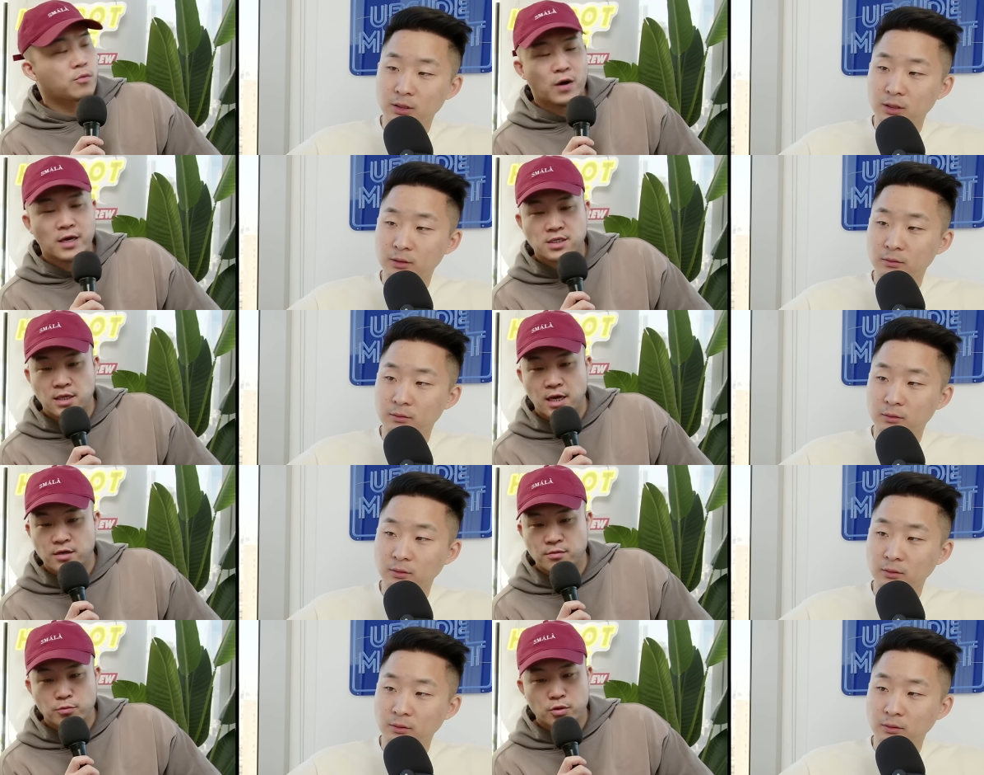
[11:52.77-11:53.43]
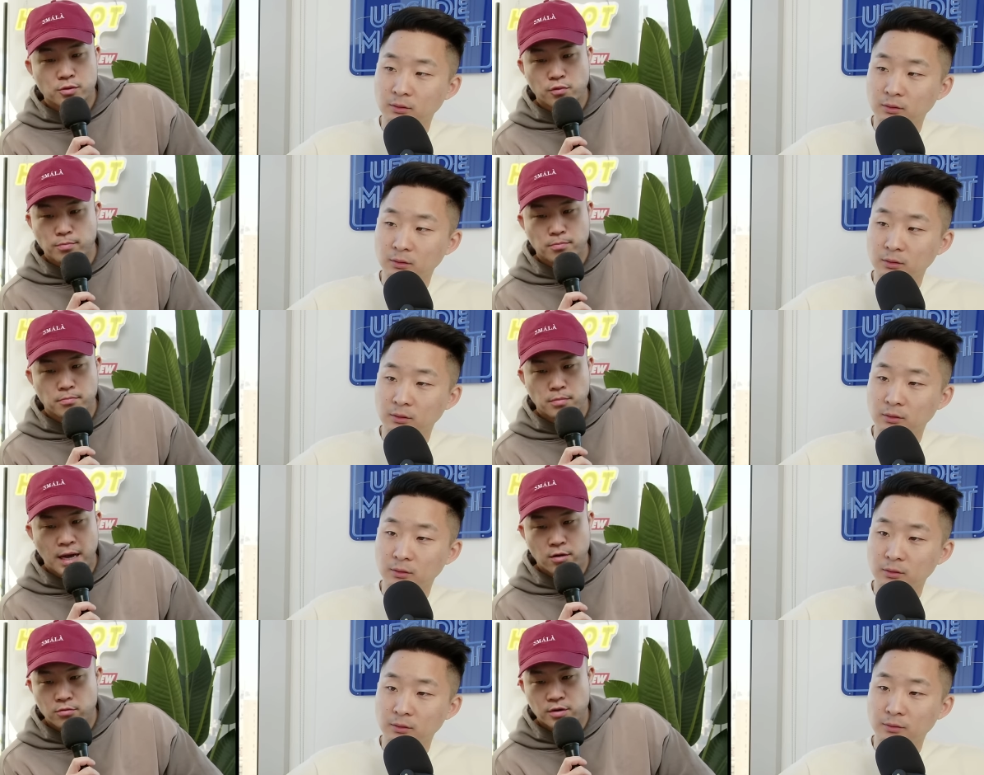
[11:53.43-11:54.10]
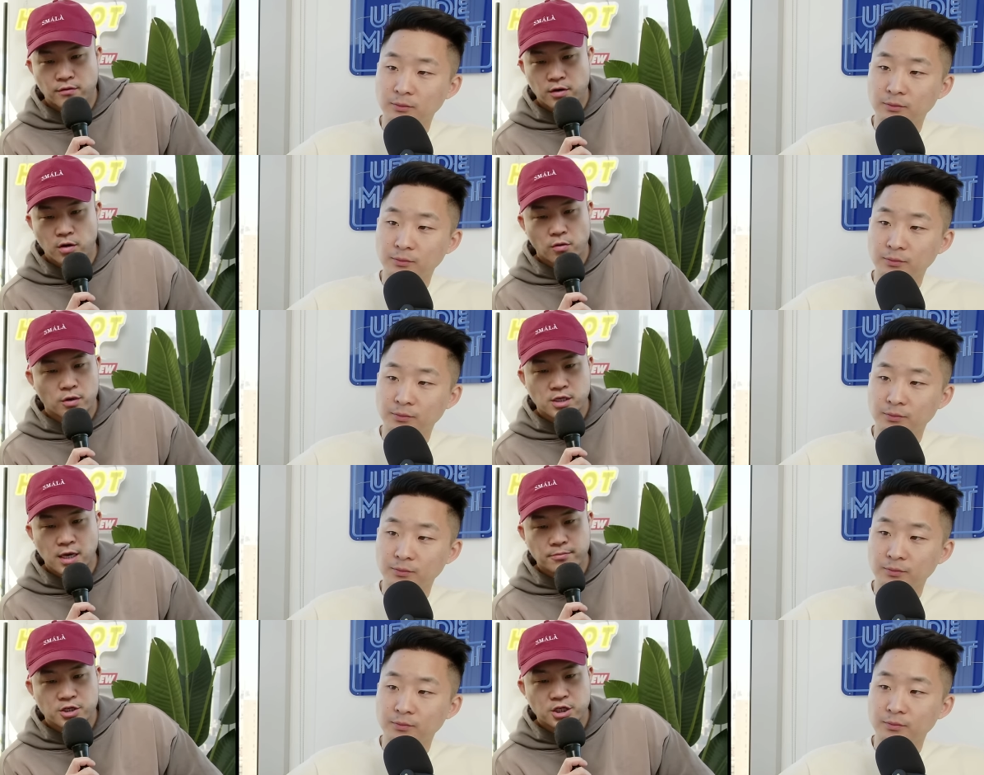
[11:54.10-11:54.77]
Speaker 1: white good. slice. I don't even know
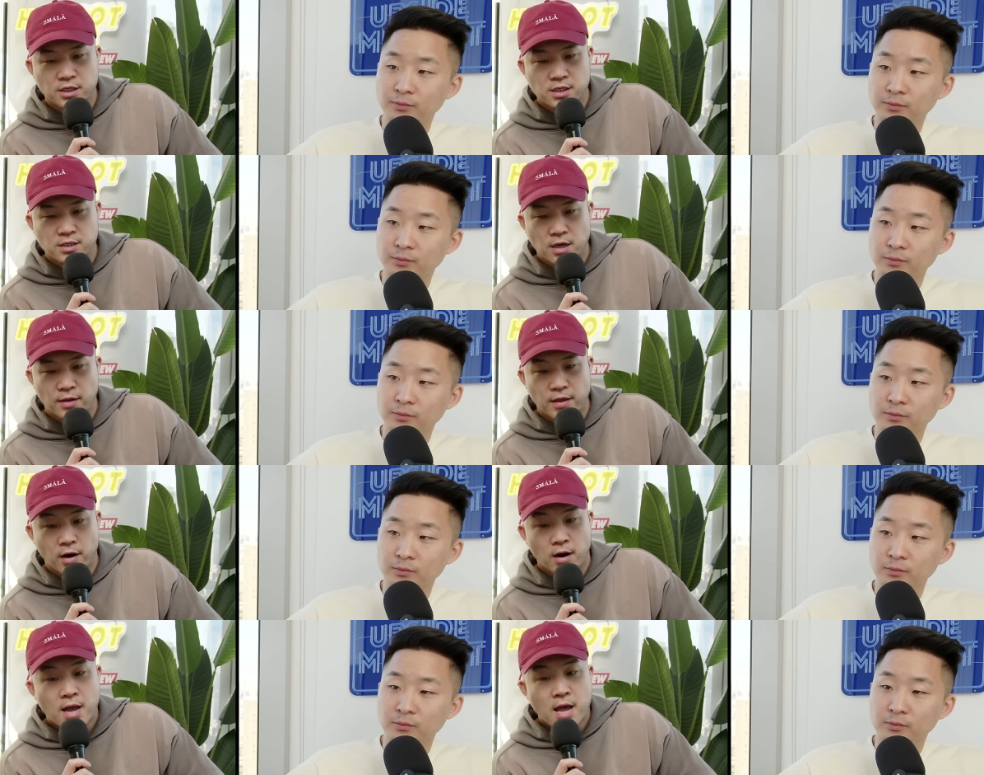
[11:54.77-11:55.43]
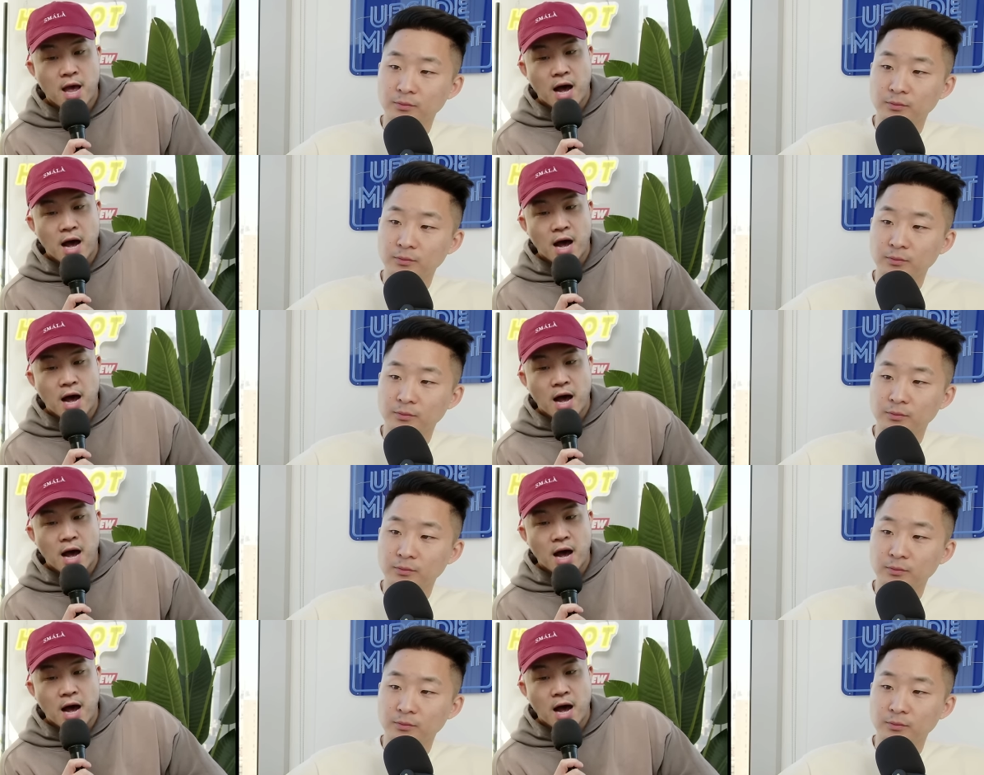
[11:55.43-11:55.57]
what type of cheese is on there.